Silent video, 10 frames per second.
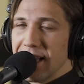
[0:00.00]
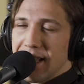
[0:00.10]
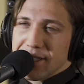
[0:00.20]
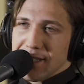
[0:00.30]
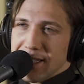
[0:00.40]

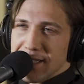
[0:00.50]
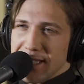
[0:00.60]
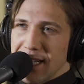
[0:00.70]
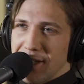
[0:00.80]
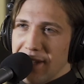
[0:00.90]
and as a, as a
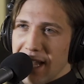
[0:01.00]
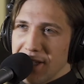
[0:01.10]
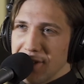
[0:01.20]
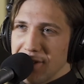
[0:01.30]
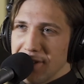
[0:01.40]
deacon you
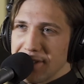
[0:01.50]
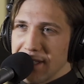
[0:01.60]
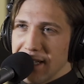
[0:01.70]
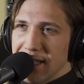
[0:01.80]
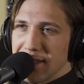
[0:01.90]
can't do those
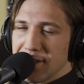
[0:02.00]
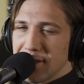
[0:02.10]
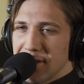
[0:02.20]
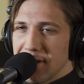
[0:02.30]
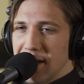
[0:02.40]
things
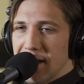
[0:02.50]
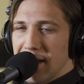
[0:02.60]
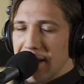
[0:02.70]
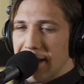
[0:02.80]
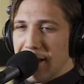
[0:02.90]
so
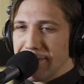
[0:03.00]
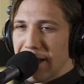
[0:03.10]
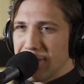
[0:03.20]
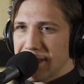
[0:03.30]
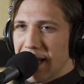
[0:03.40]
um,
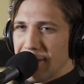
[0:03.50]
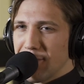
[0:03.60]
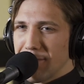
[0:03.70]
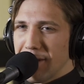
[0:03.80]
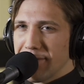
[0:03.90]
that was kind of
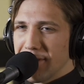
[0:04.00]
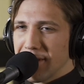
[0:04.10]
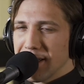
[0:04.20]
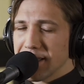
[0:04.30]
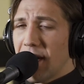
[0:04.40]
more my
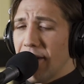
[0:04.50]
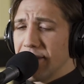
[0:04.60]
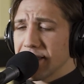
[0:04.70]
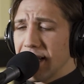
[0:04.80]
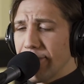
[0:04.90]
focus.
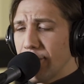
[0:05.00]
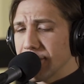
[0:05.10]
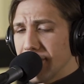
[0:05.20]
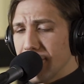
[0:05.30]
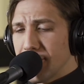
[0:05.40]
Obviously, like if I was
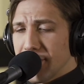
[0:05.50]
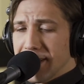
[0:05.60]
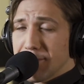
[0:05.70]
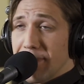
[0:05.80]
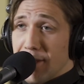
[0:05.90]
going to become a
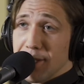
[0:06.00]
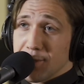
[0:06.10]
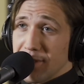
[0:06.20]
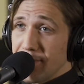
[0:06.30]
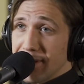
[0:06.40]
priest,
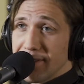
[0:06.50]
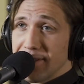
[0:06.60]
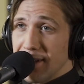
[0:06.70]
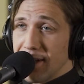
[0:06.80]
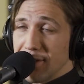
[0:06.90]
marriage would have been,
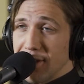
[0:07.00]
you know,